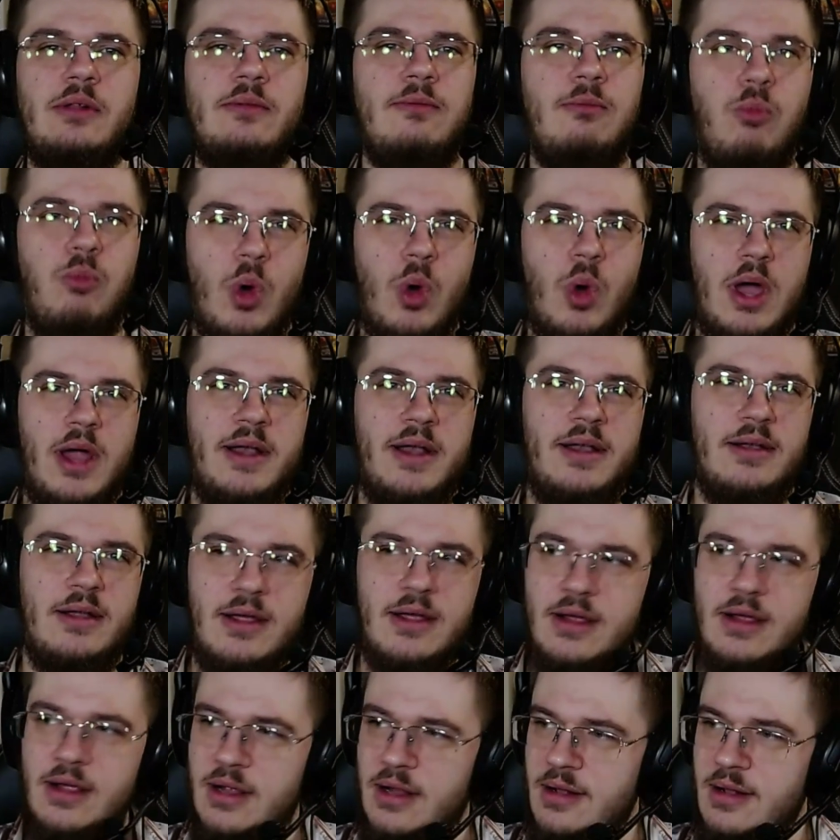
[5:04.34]

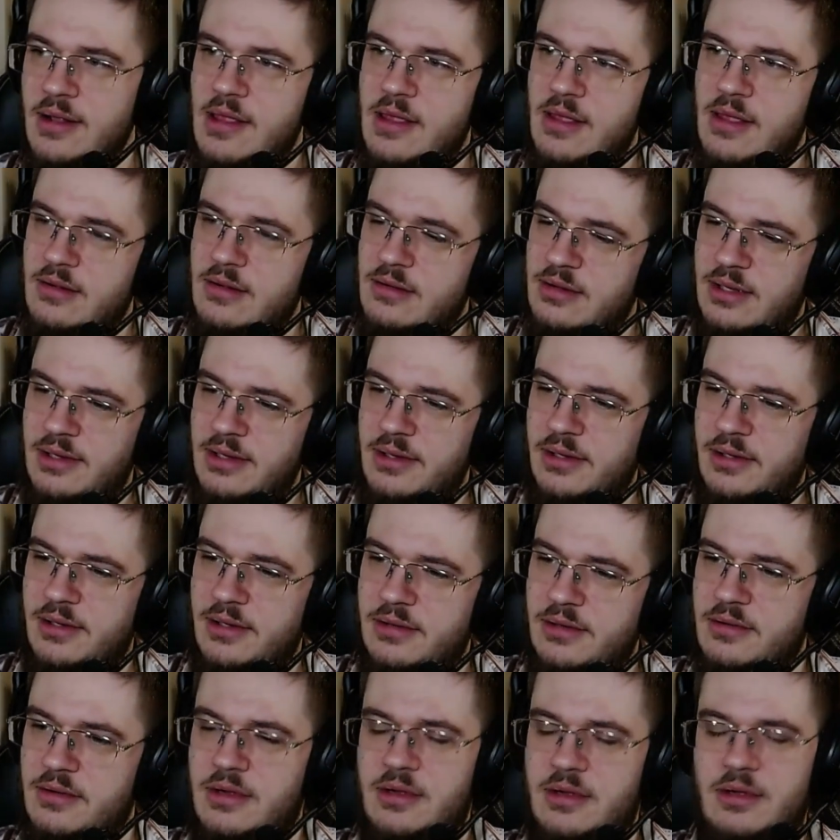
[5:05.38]

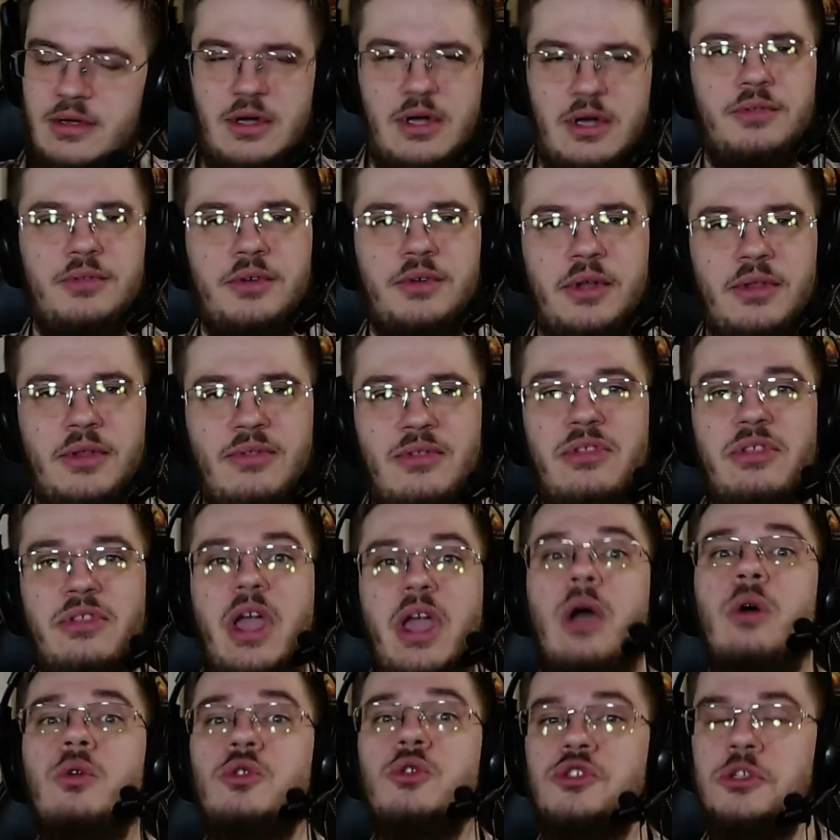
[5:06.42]

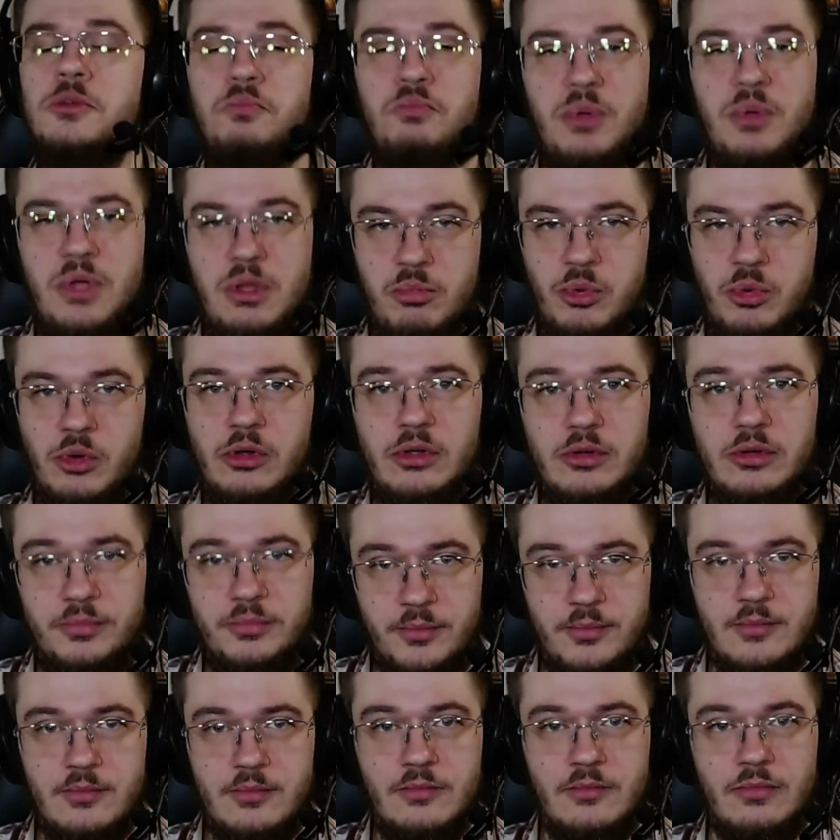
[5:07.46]
100,000 people,
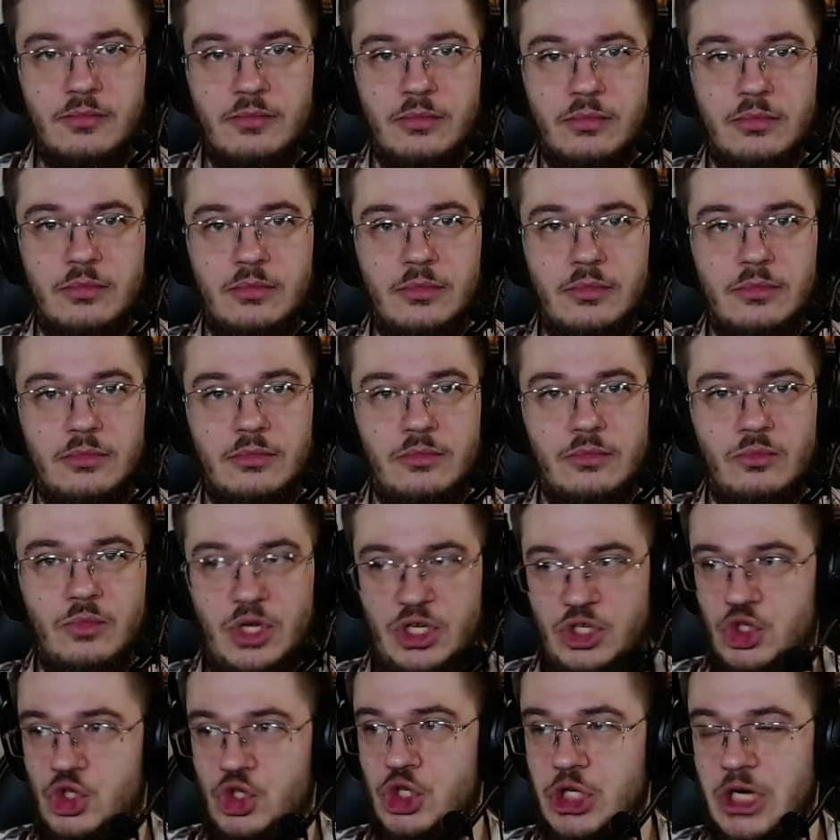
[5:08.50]
a
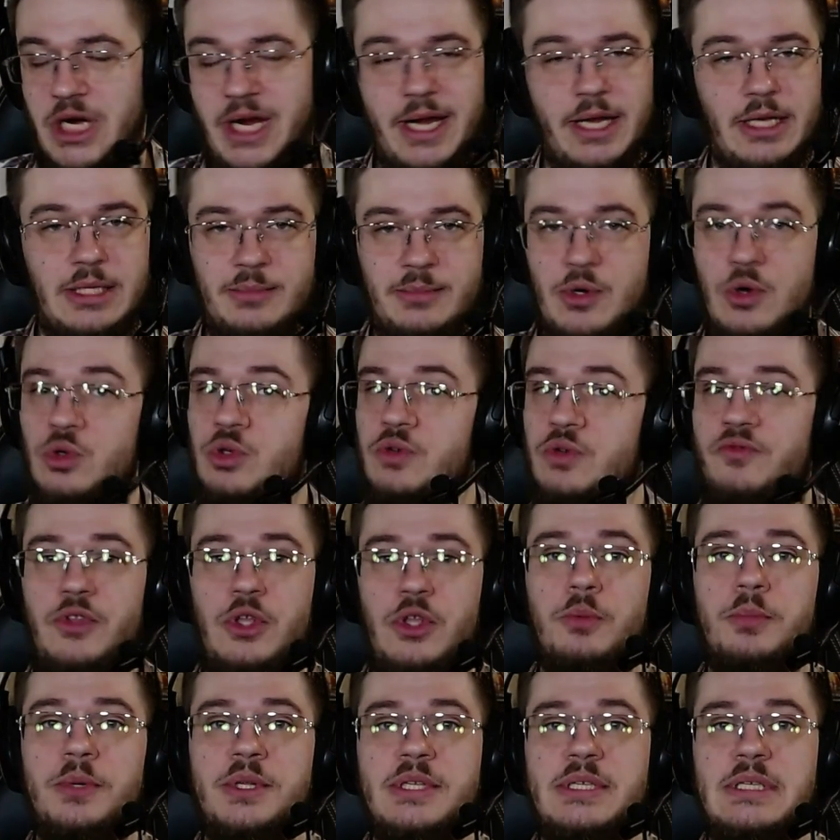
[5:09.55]
giant amount of
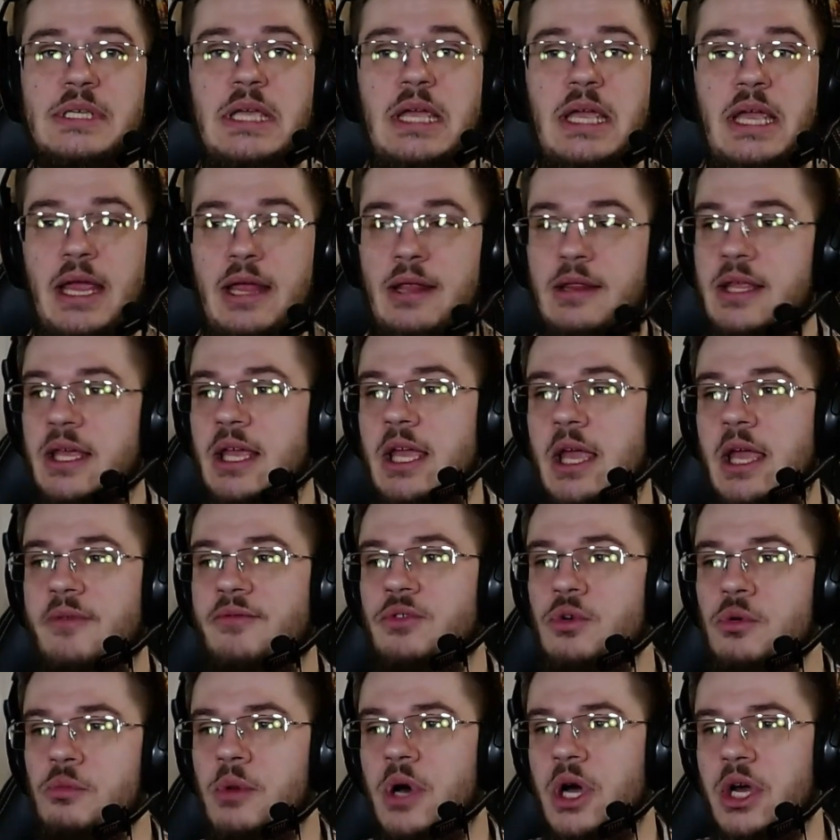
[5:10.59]
humans, and they have
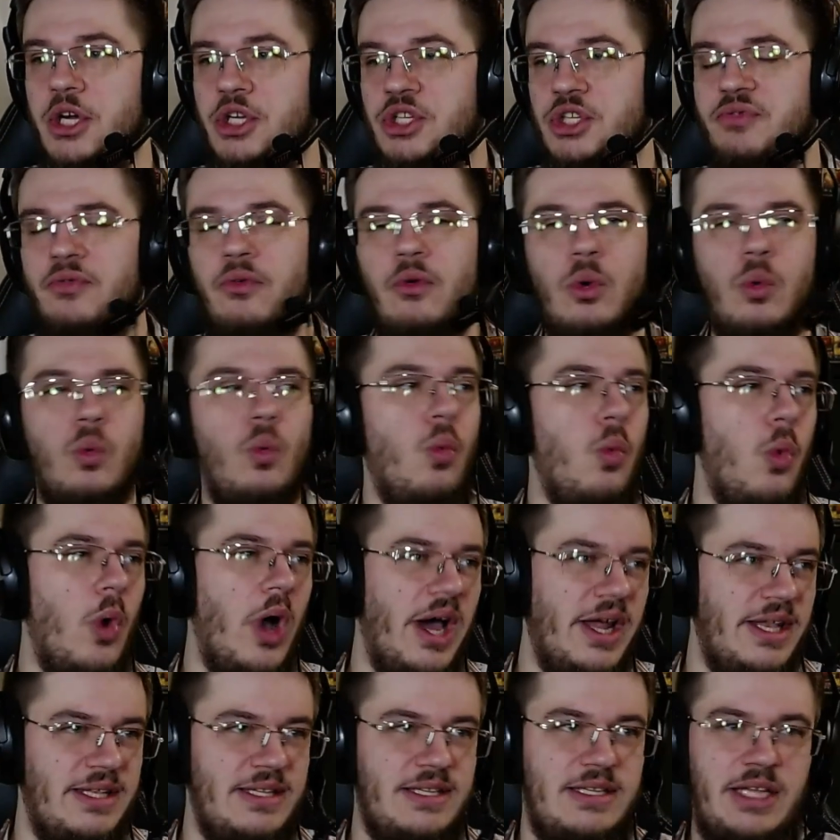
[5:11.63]
to march for
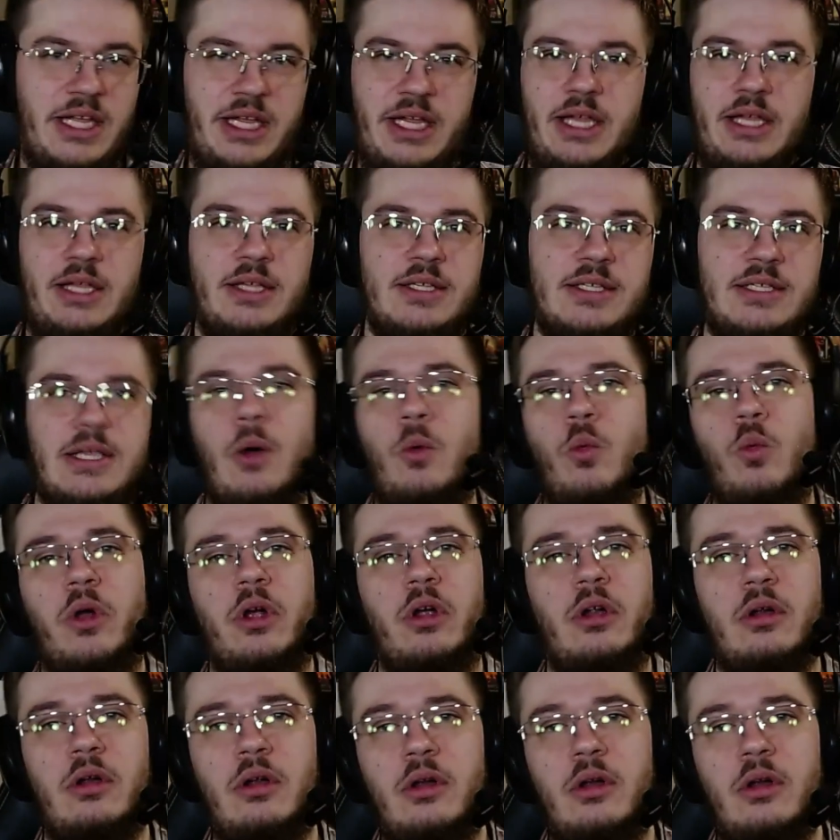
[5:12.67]
1 day somewhere.